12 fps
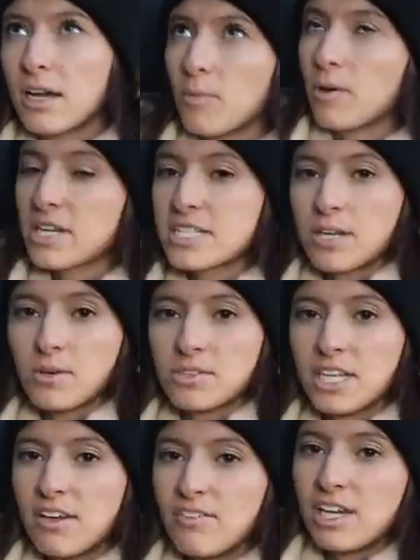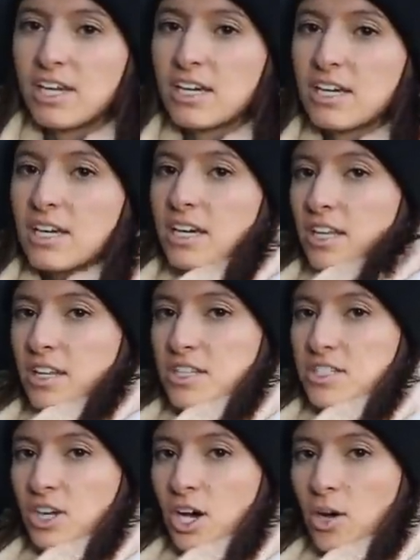I want to say Old Navy.
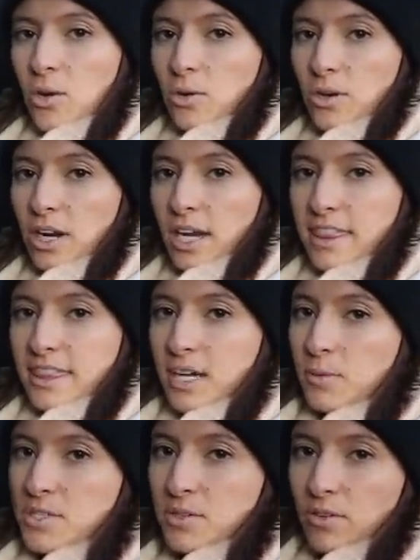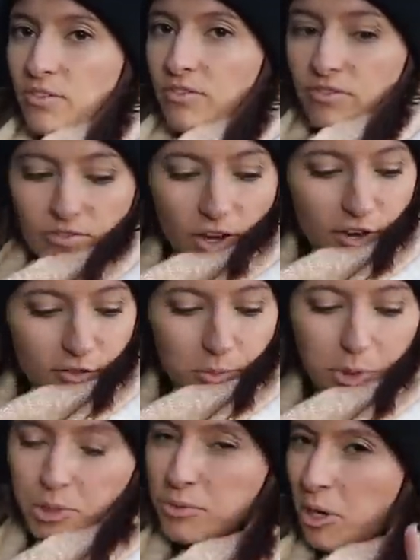This coat, I think was a Revolver
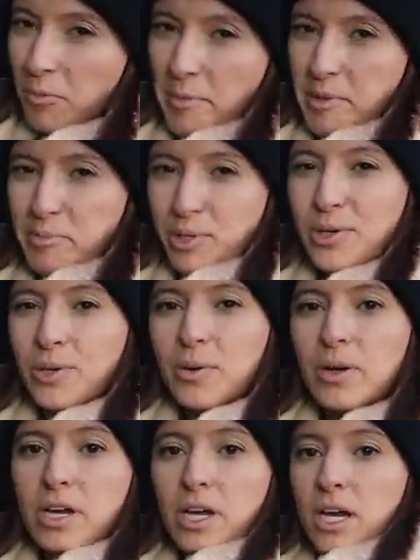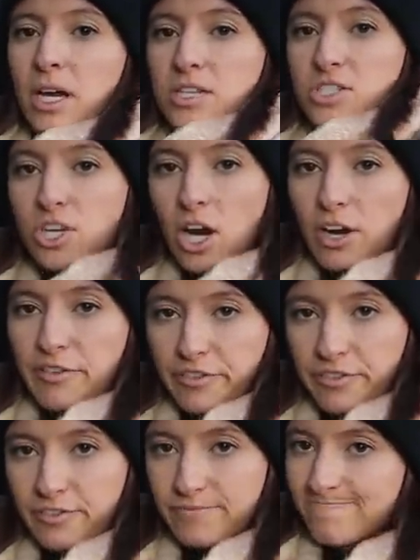boot. No, it might be Boohoo.
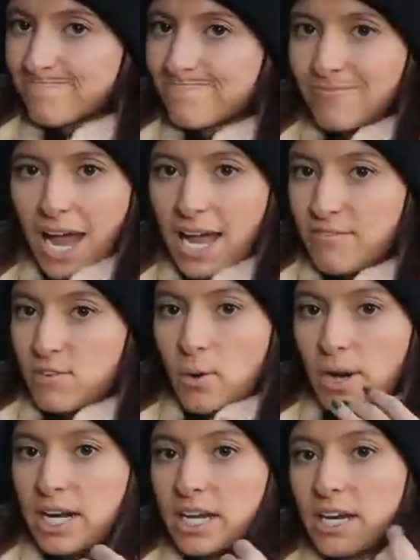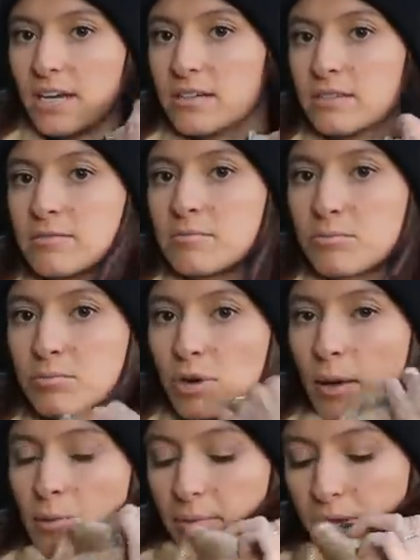Scarf, I have no idea. Great.
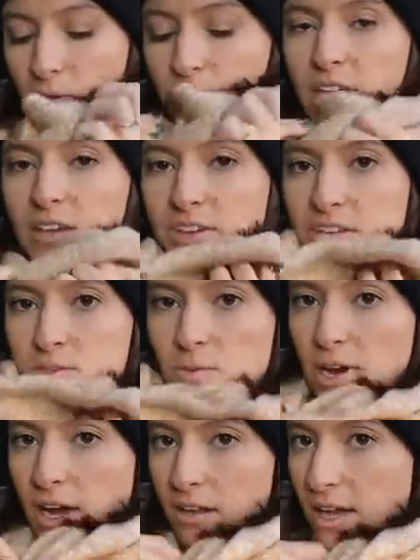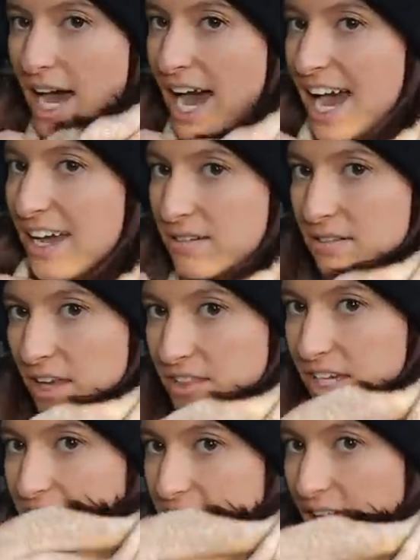Probably Old Navy as well. Hat, I
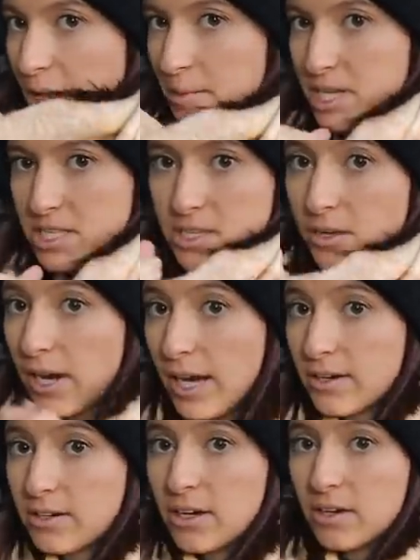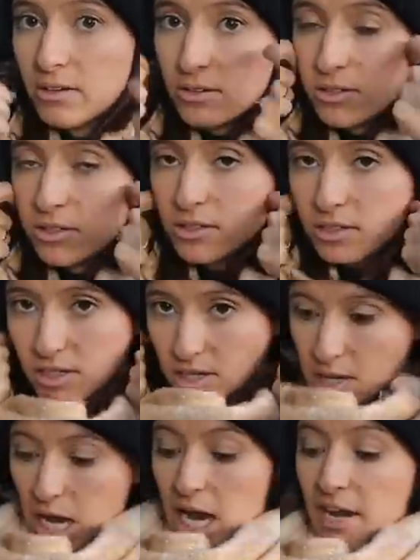think it's Gabby's, so I don't know.
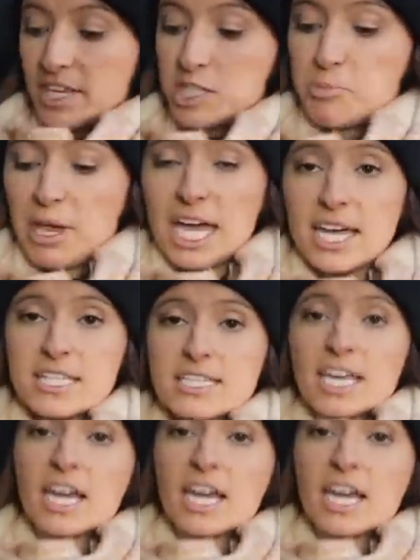These pants